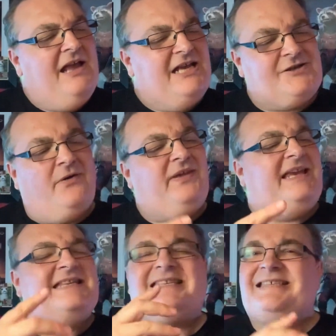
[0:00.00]
So I think
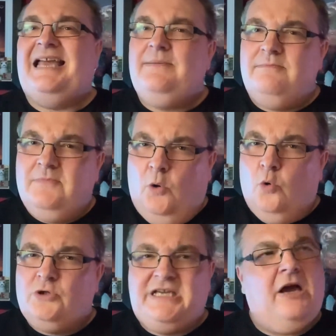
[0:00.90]
it's the same
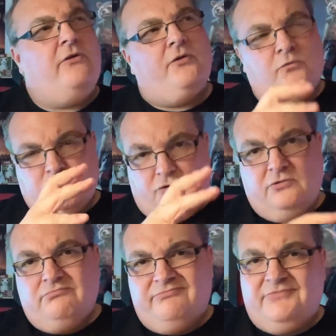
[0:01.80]
audio that was
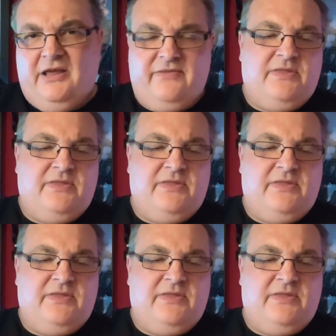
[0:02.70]
on uh,